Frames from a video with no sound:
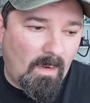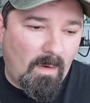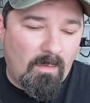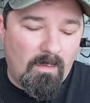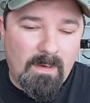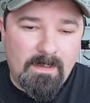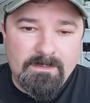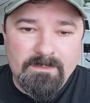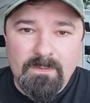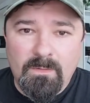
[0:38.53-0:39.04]
all
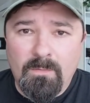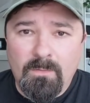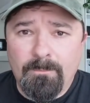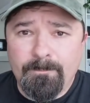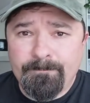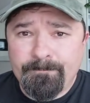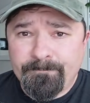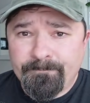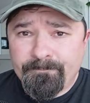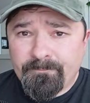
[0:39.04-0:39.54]
right, so
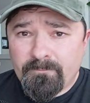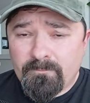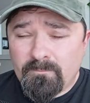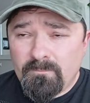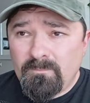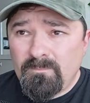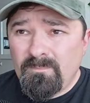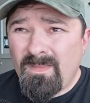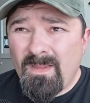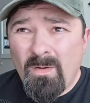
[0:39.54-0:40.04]

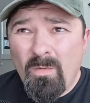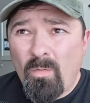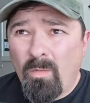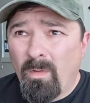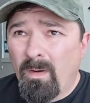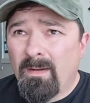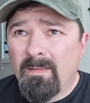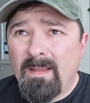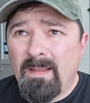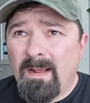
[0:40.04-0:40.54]

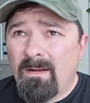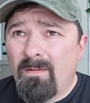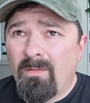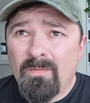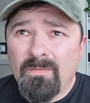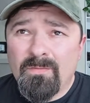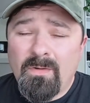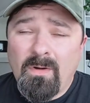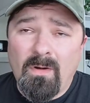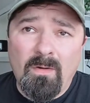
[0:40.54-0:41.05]
where did that
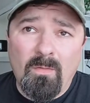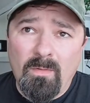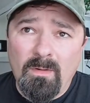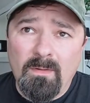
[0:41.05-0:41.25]
all start?